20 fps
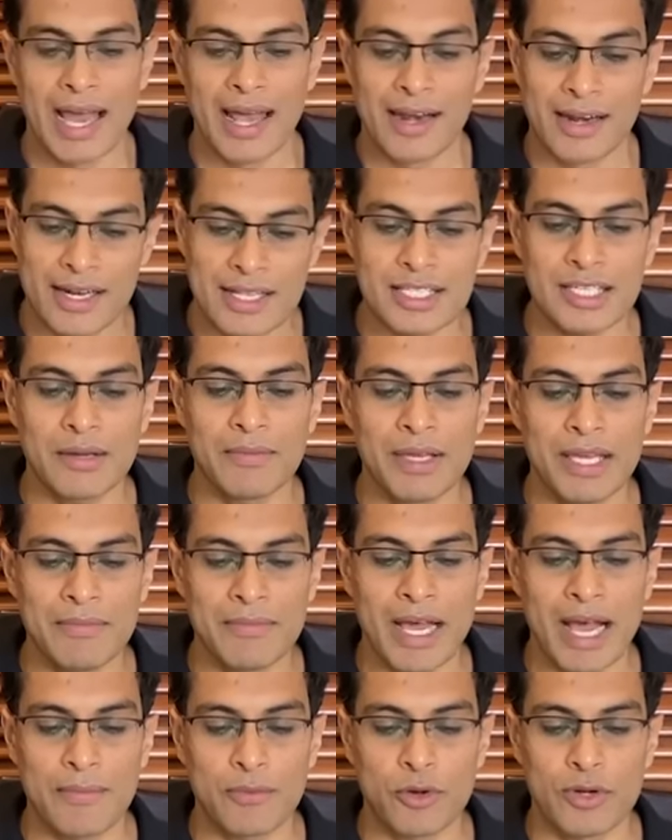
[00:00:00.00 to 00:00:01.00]
And risk bhi
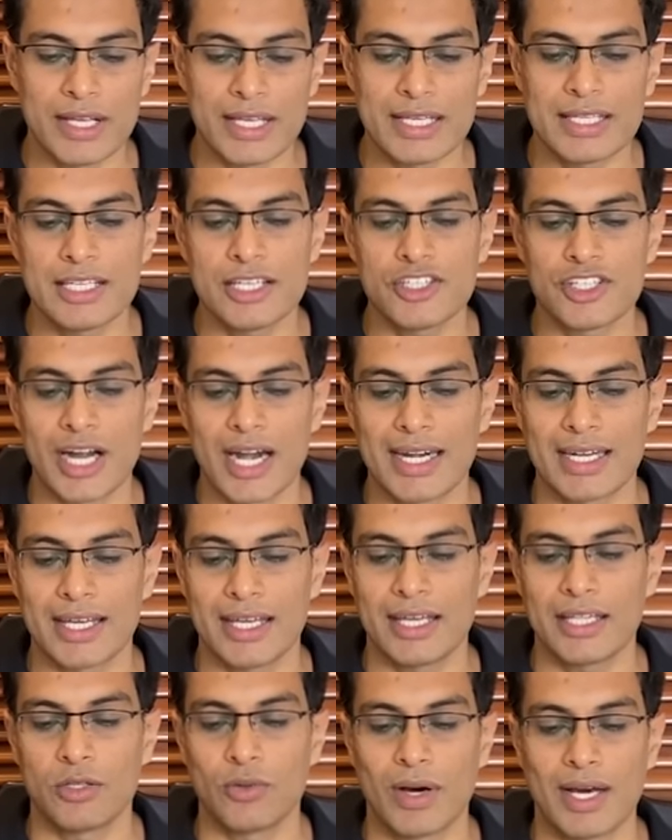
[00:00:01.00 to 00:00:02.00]
main aapko isi chart
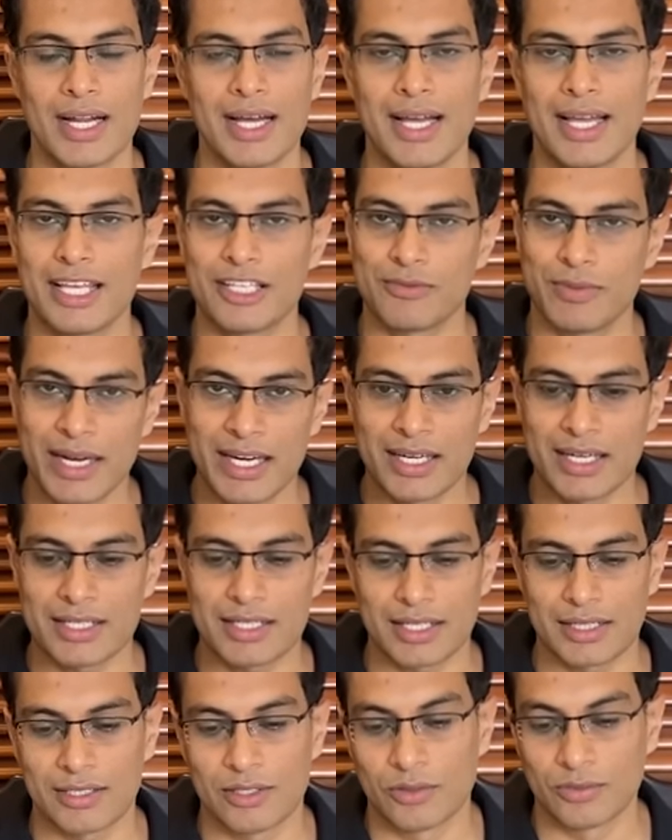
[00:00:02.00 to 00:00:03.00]
ke dwara explain kar
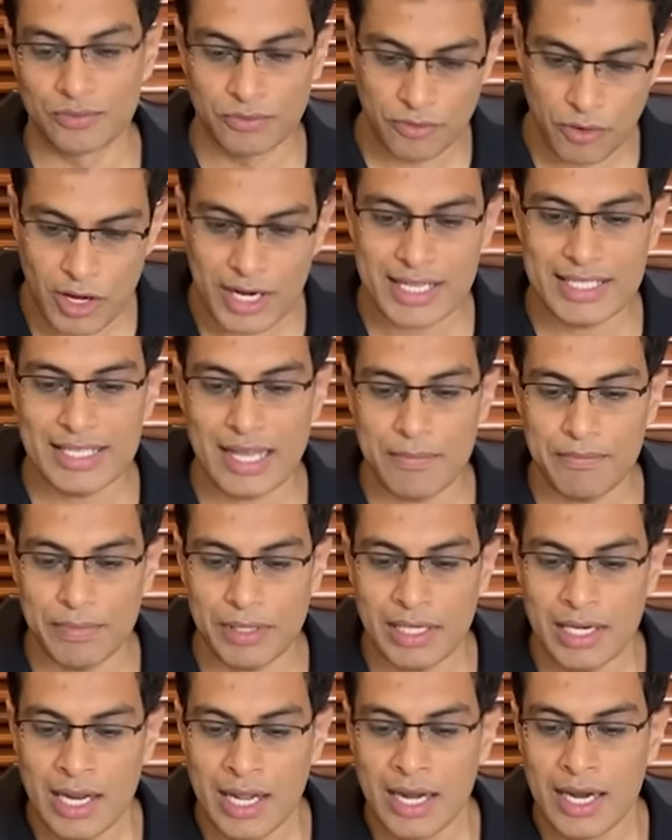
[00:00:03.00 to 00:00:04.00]
sakta hun. For
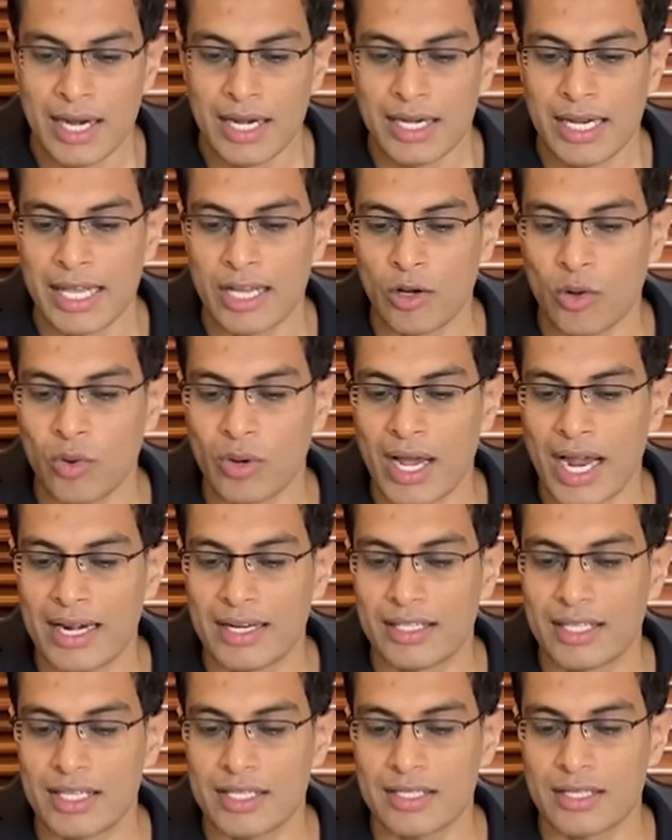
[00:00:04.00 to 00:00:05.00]
example, take a look
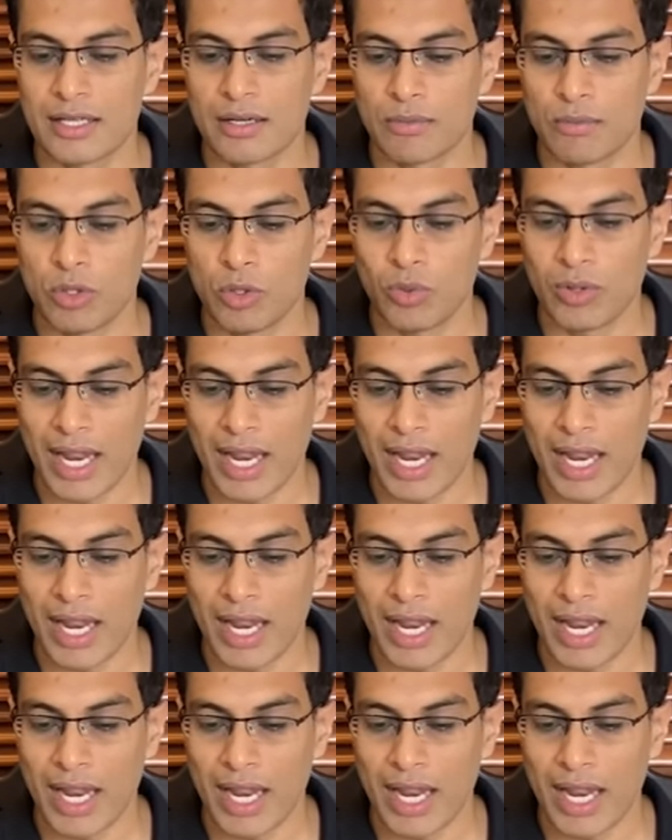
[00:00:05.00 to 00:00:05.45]
at this blue